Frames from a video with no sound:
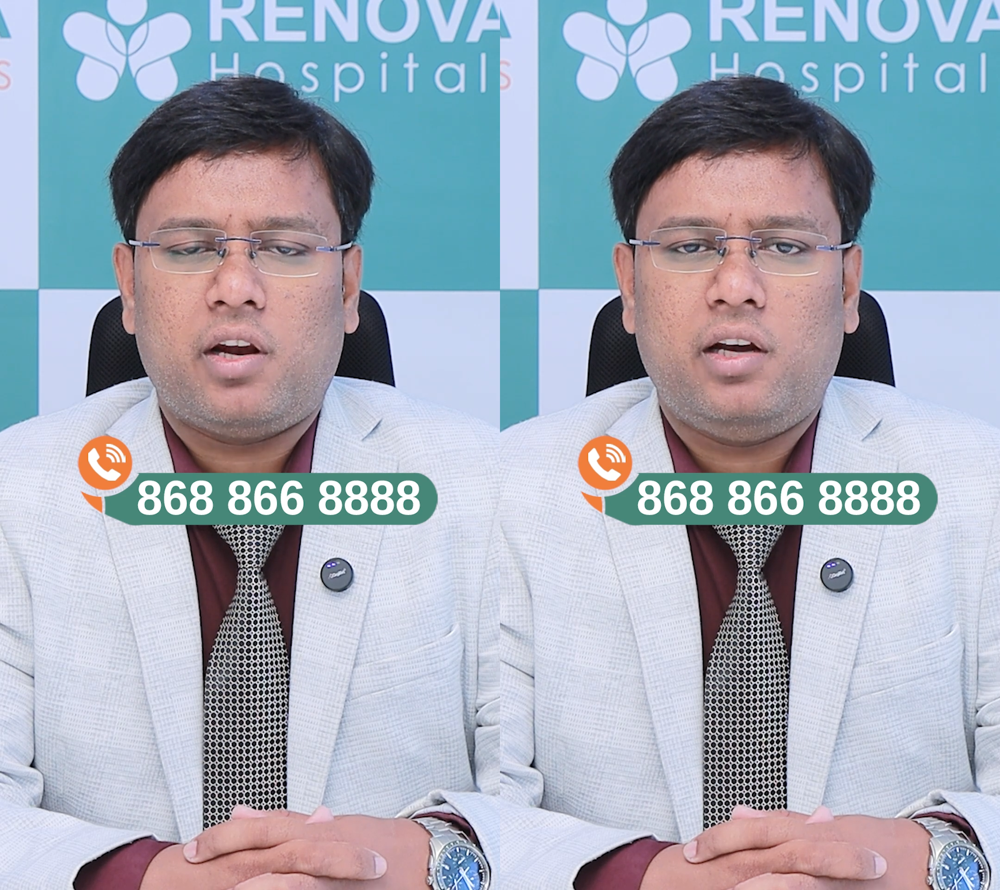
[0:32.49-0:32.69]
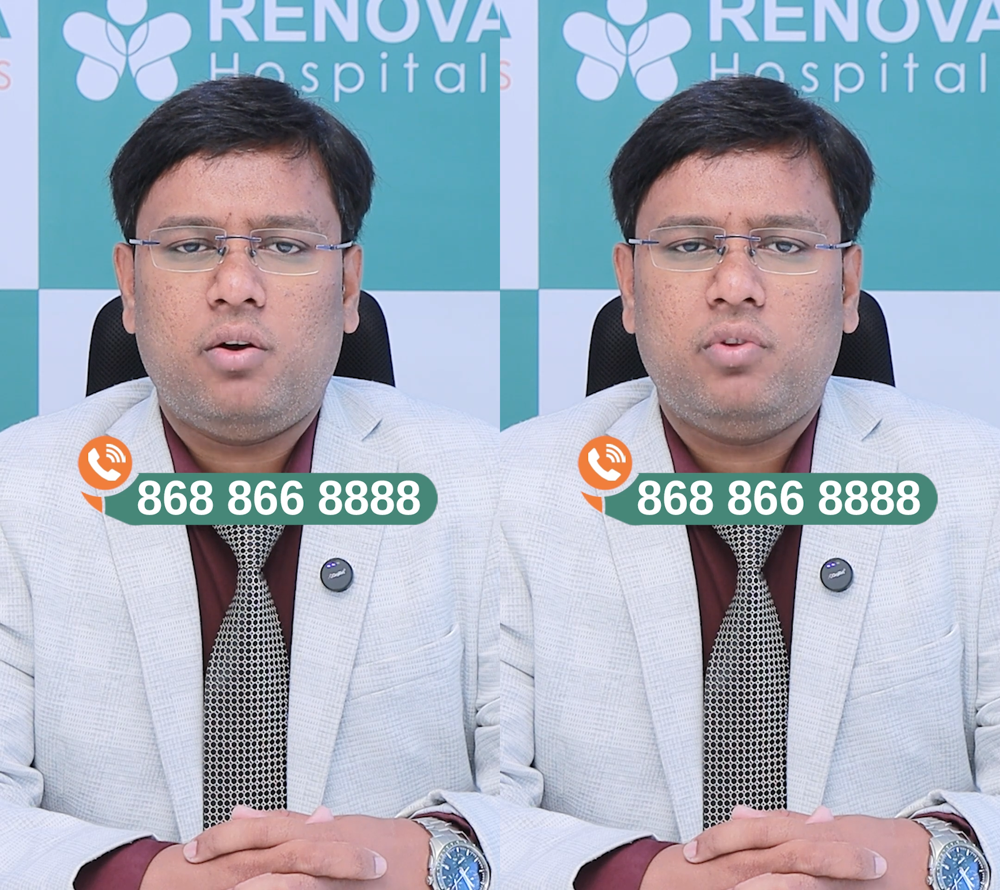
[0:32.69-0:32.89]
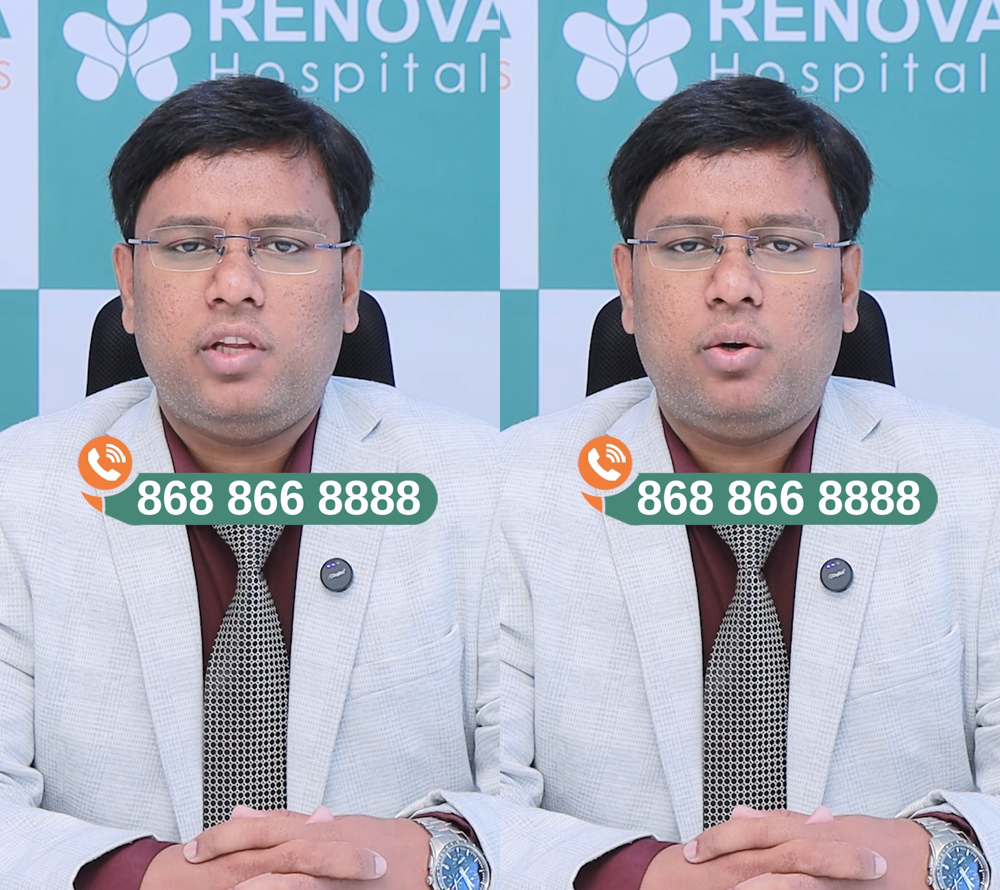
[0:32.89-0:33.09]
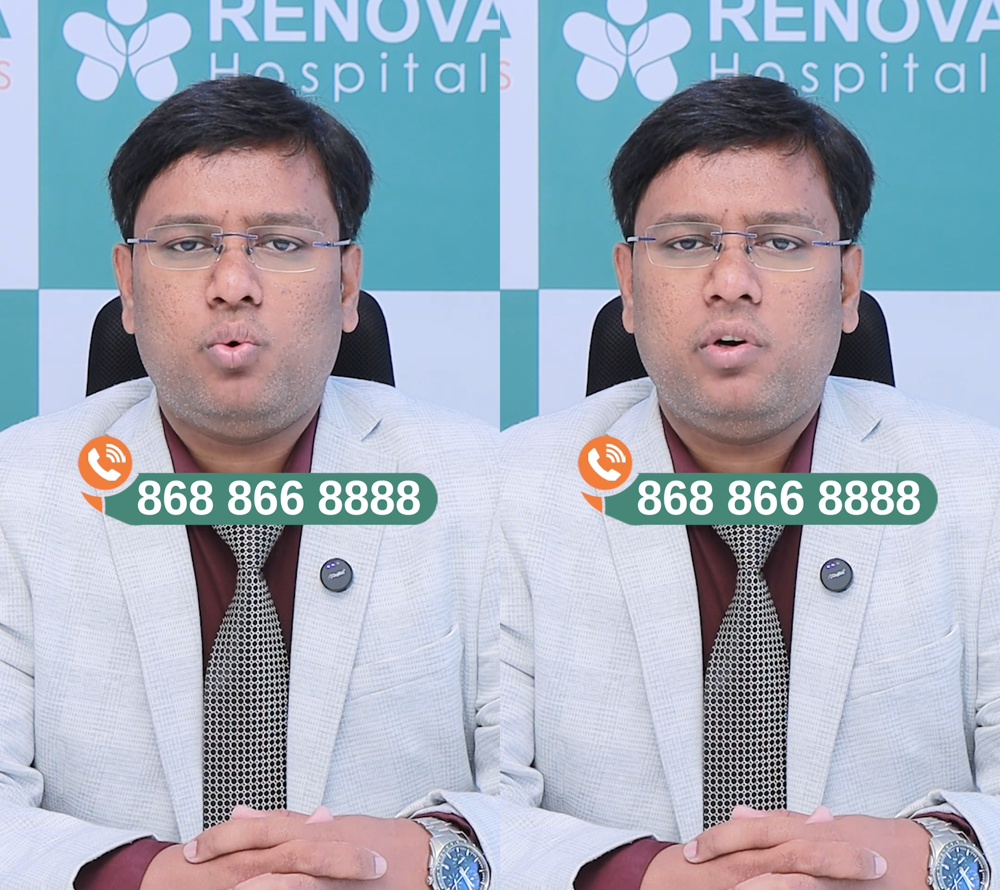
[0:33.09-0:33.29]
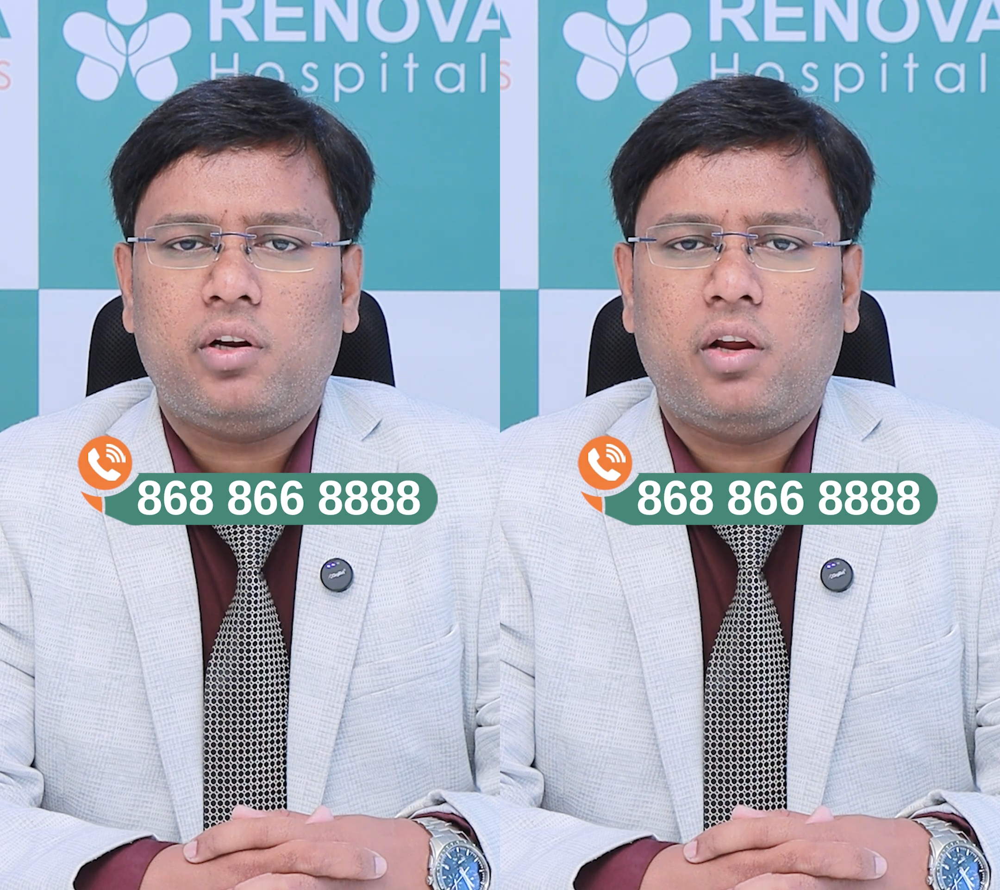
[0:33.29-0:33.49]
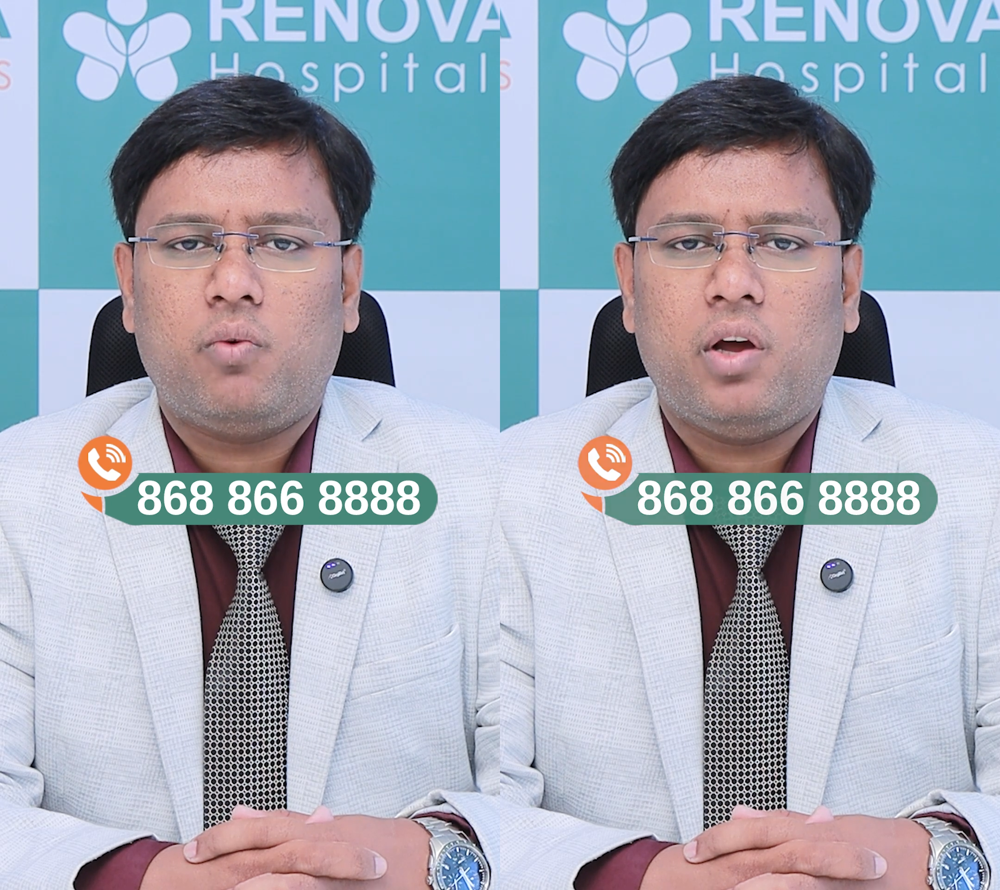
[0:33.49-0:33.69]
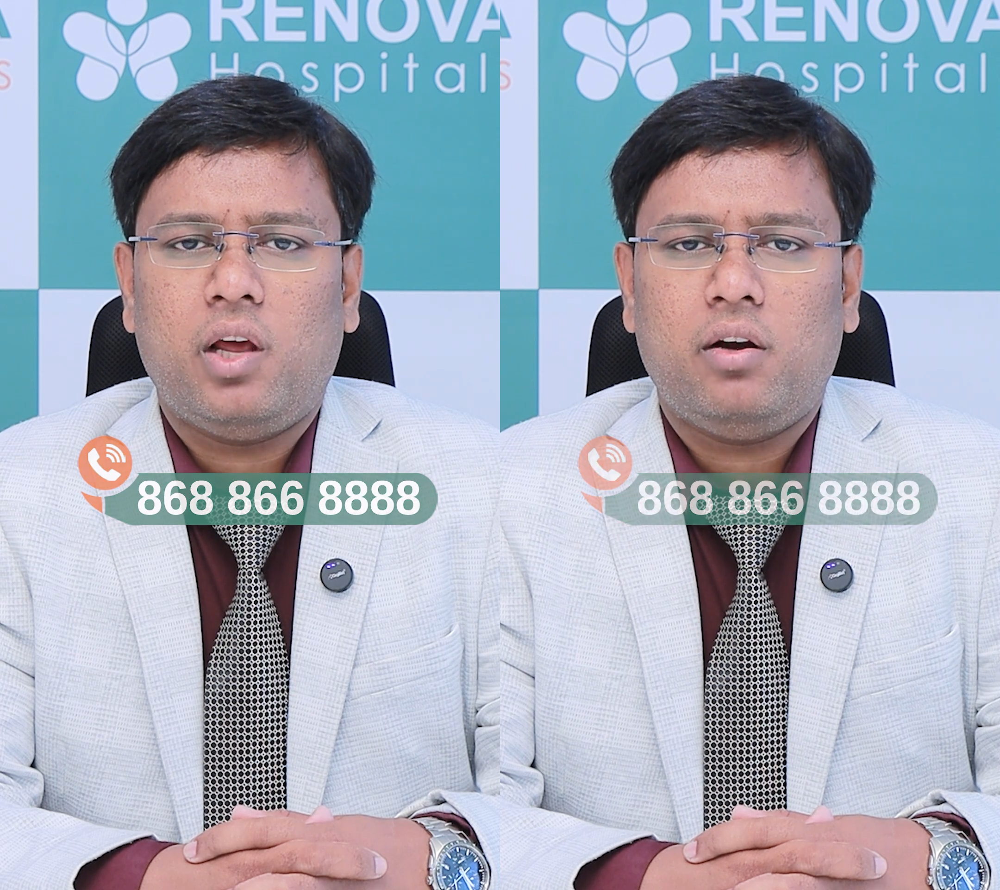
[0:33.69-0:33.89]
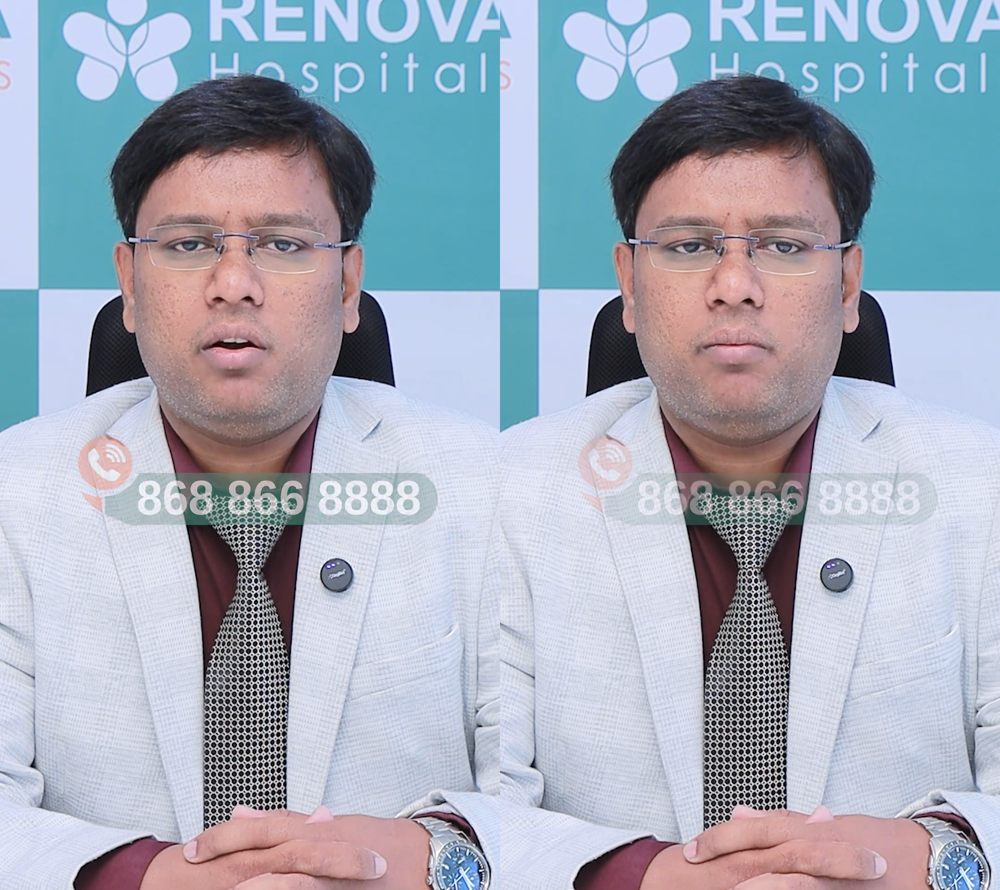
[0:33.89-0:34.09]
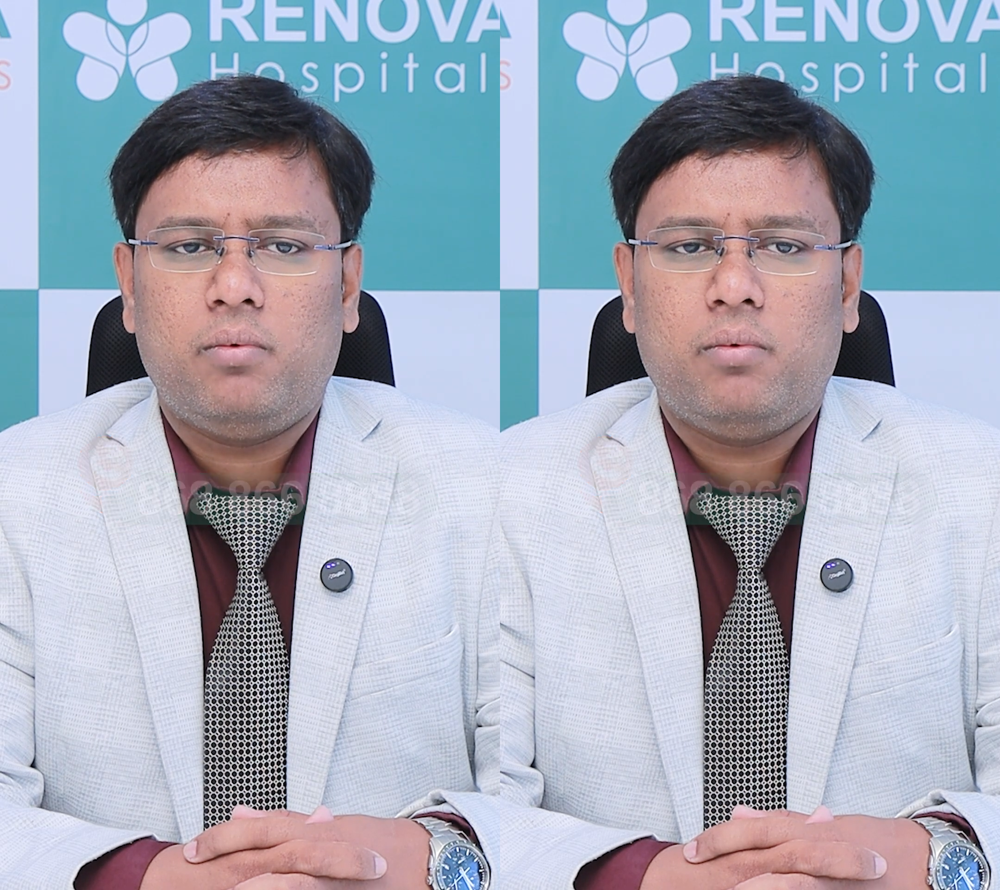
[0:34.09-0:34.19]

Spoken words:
Right now, they don't require